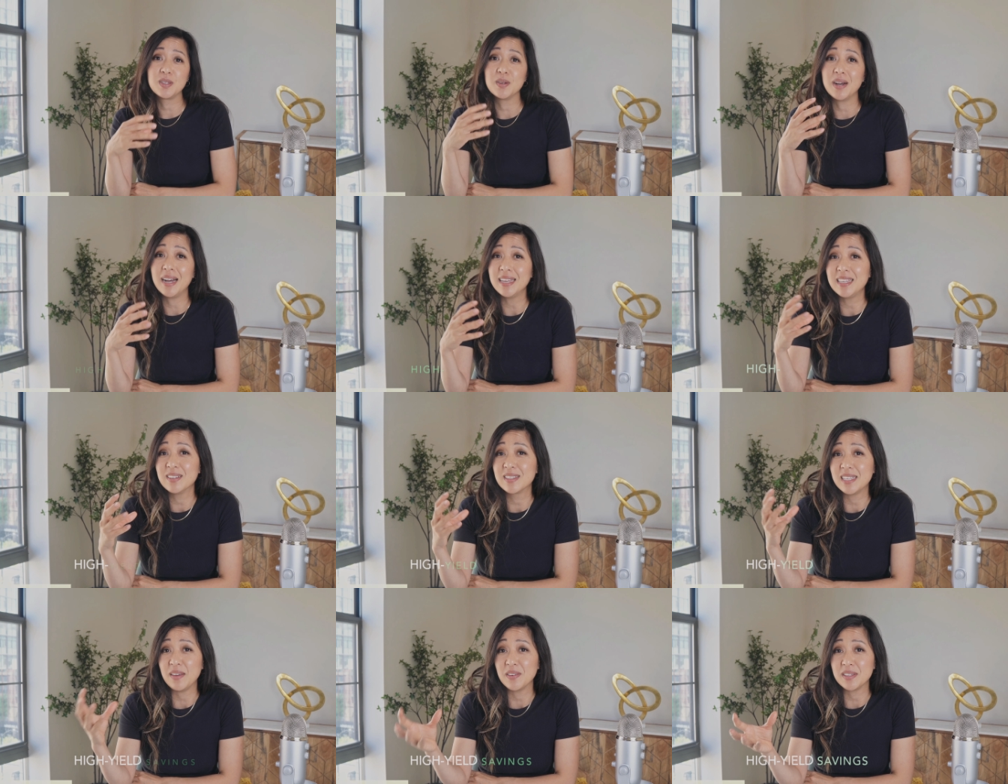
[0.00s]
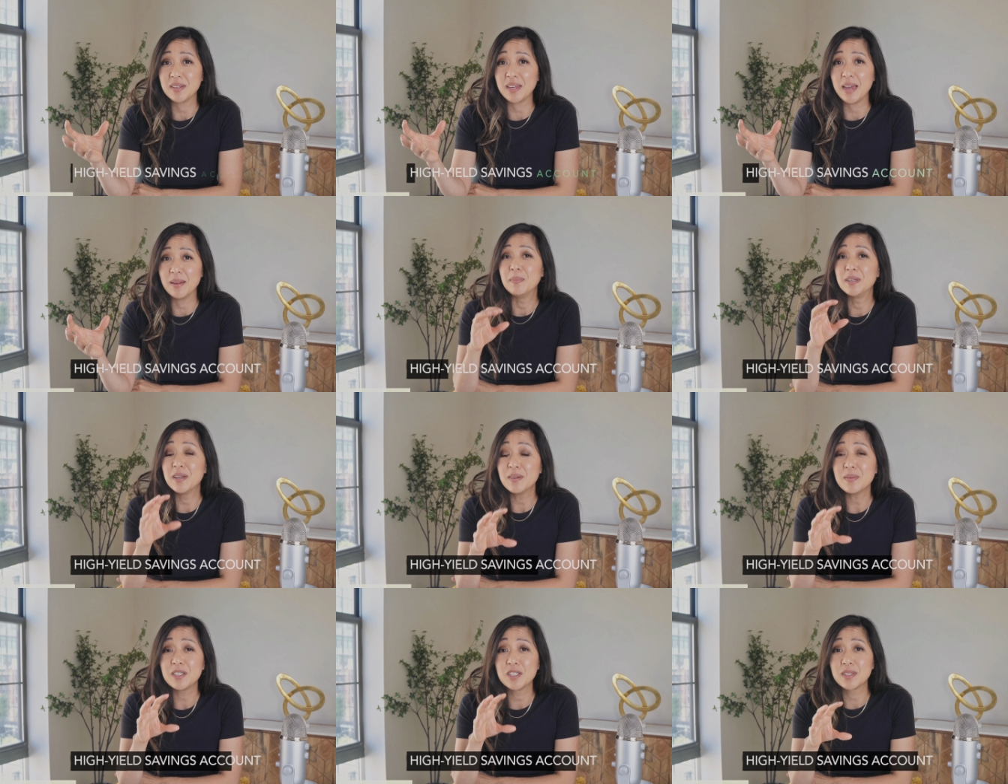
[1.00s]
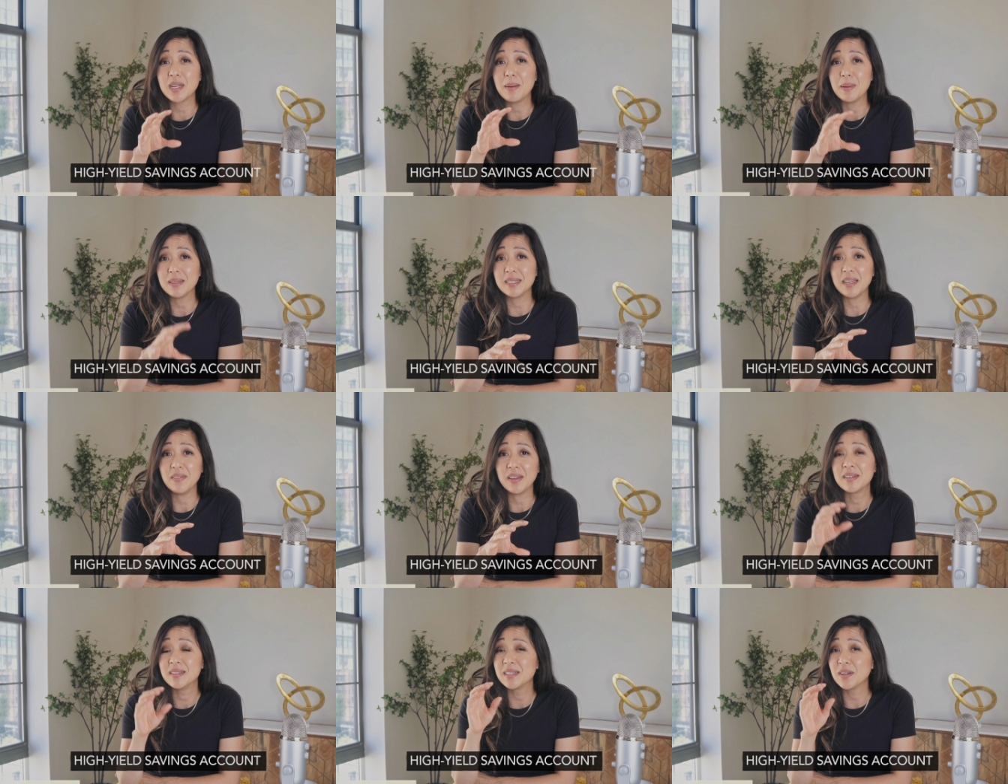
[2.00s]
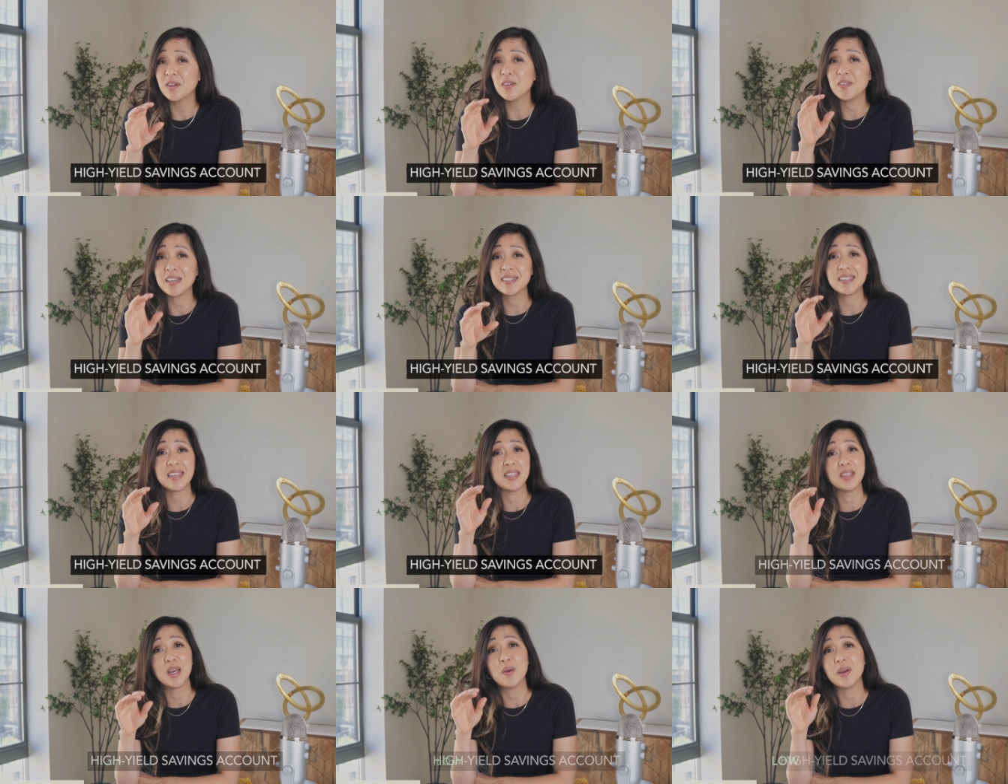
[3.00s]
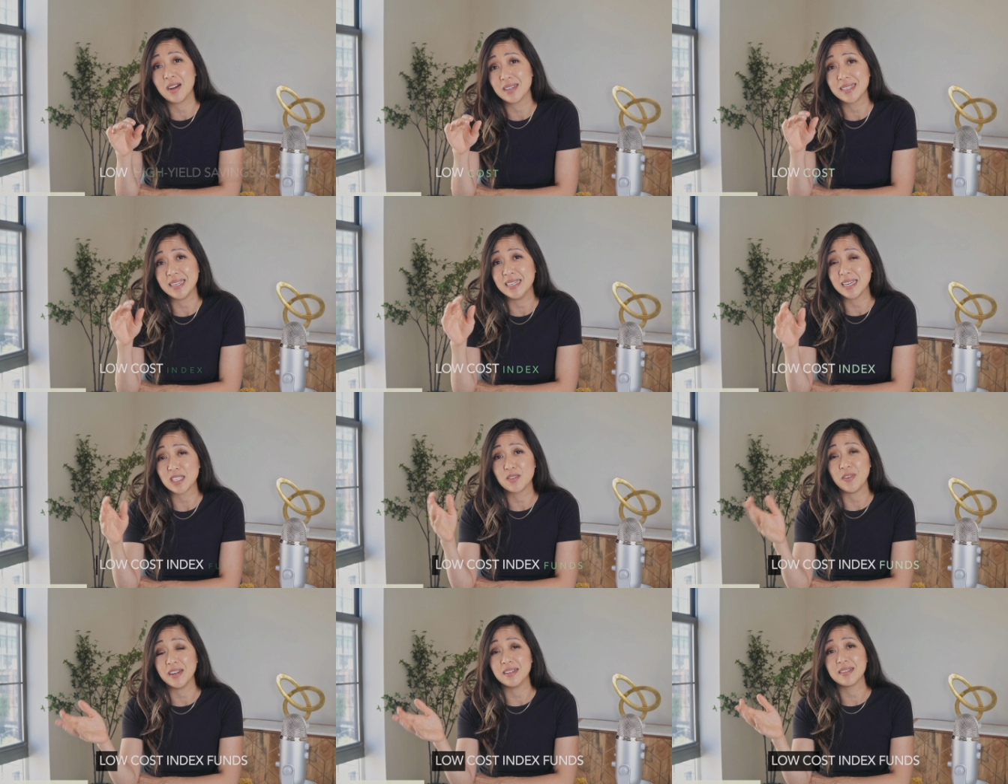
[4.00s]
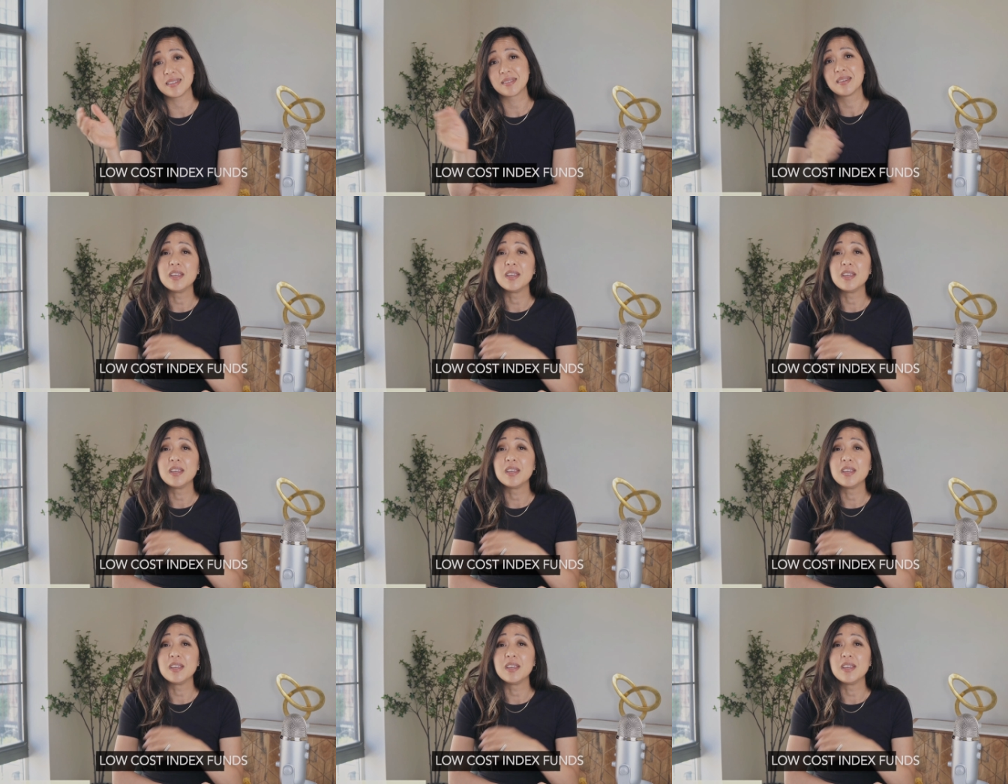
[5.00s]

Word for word: to a high yield savings account, but don't just stop at saving. Consider investing in low cost index funds.